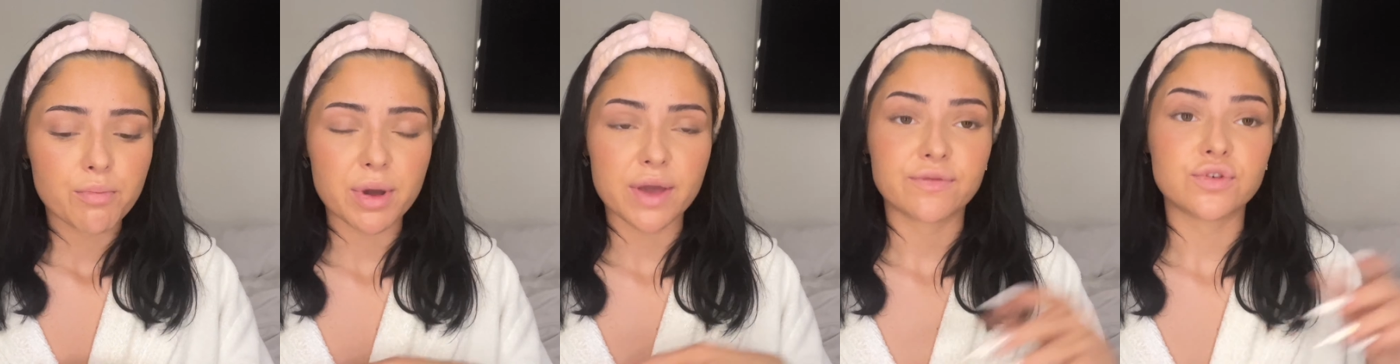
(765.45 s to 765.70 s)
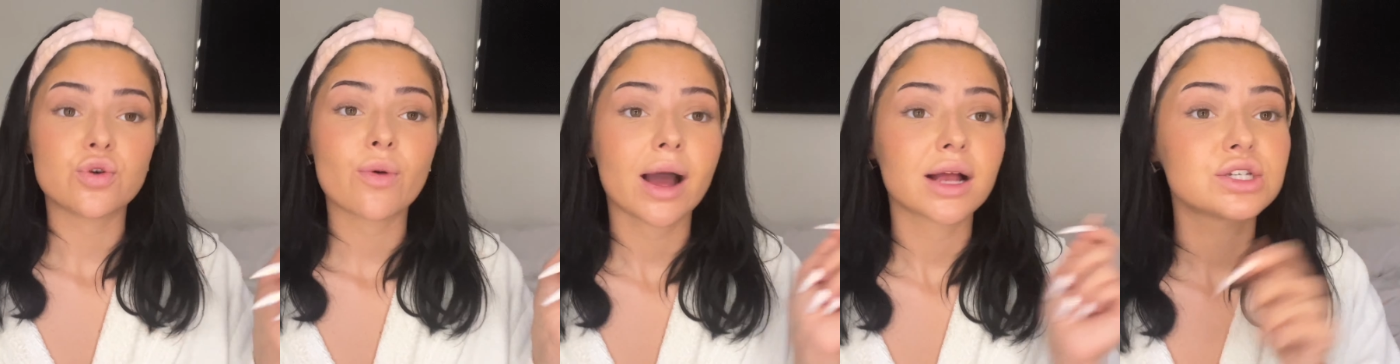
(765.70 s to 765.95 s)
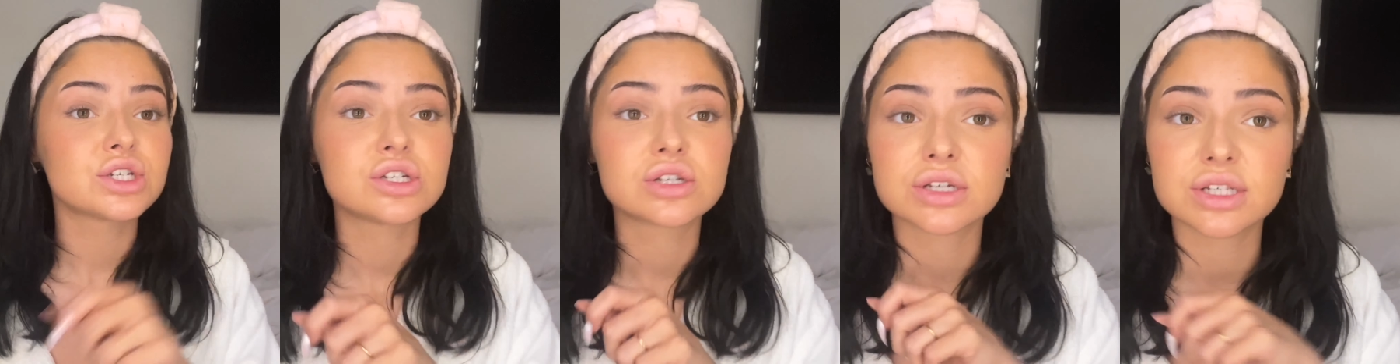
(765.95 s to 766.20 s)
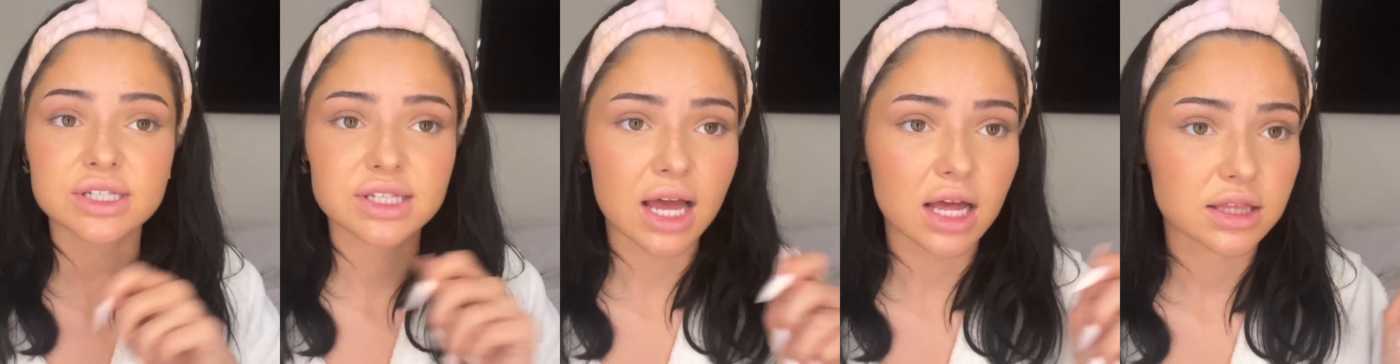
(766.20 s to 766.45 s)
But if you actually
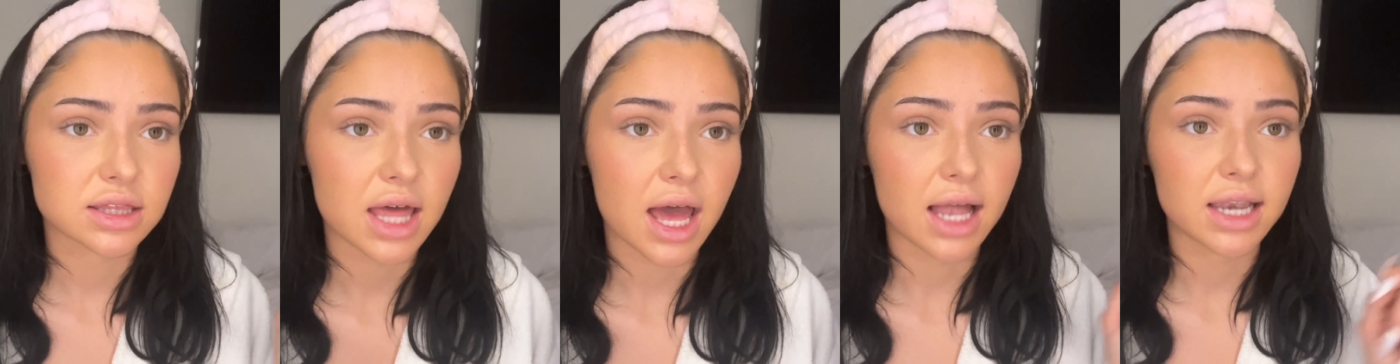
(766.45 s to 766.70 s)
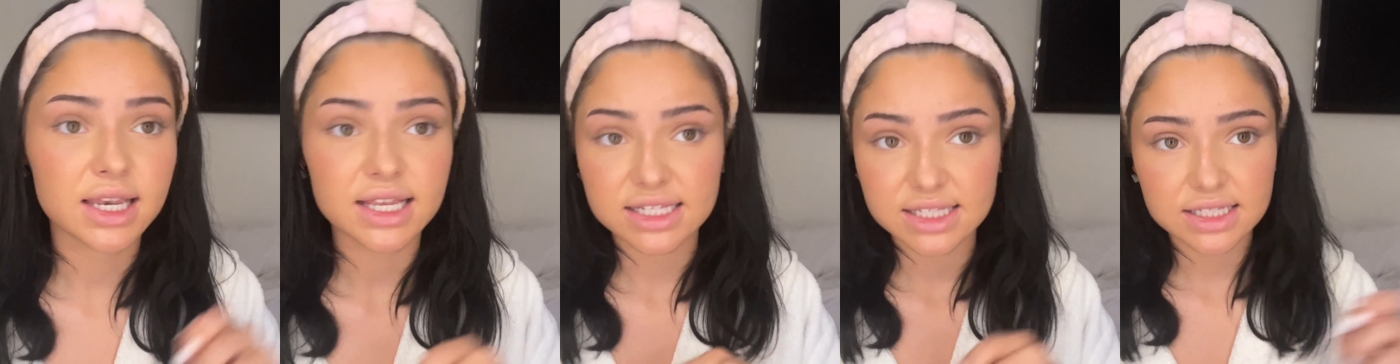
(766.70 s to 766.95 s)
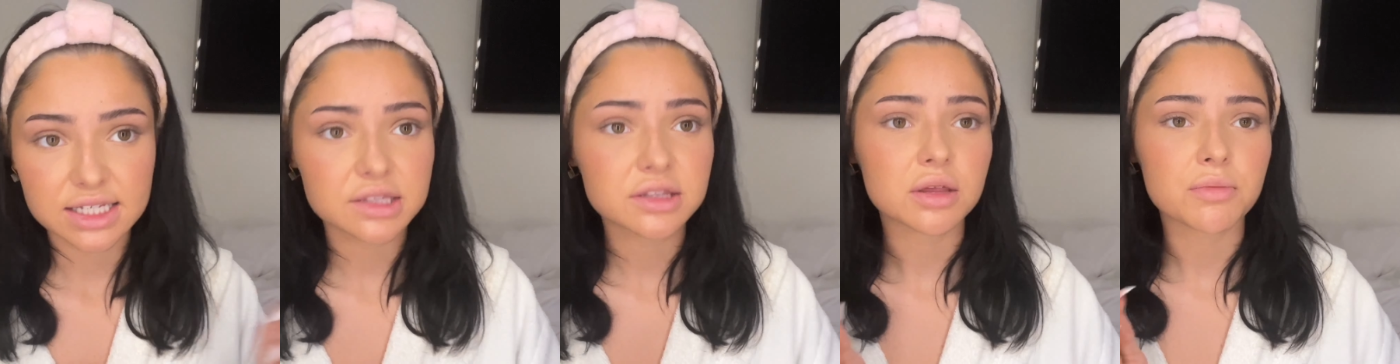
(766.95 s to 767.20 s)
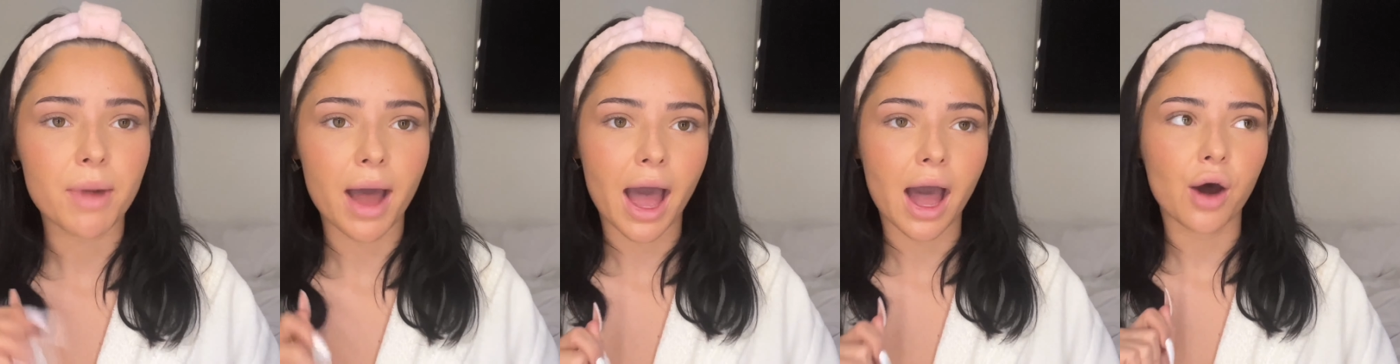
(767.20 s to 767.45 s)
just sat there, listed
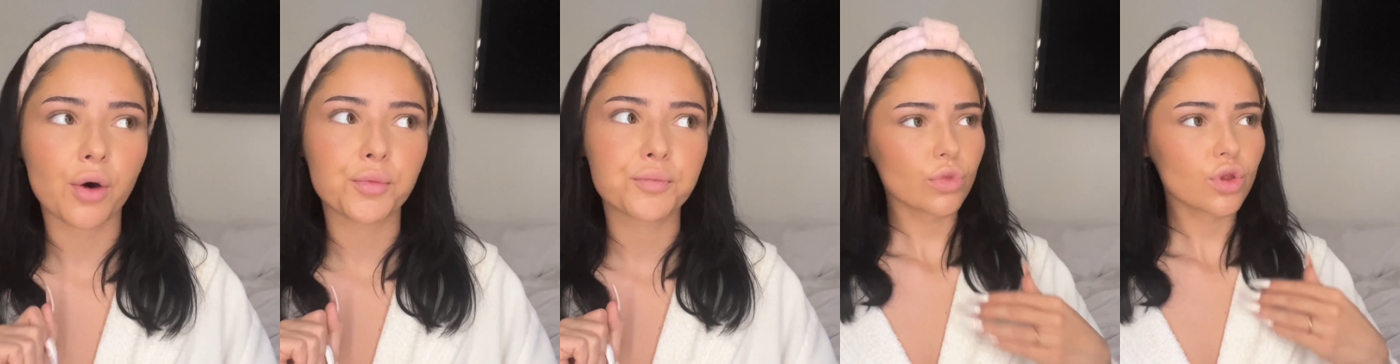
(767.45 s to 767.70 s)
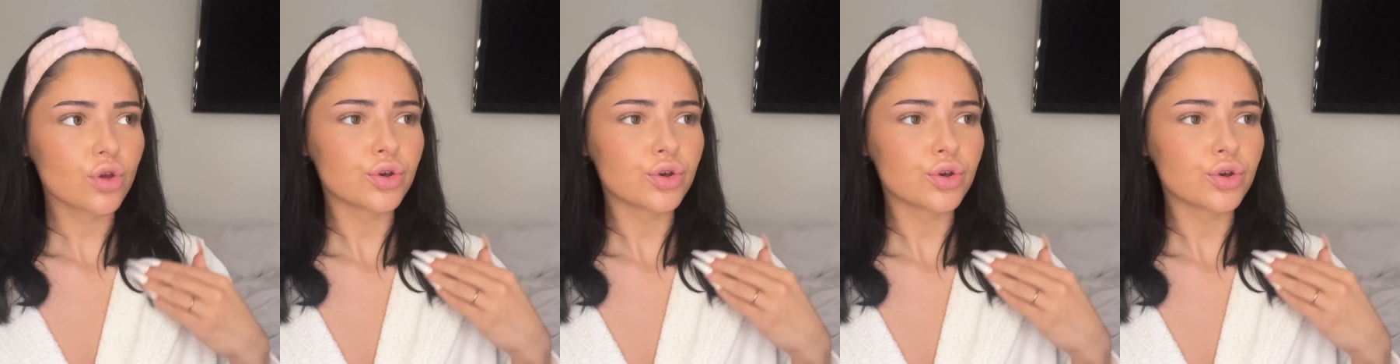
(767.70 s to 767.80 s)
them out,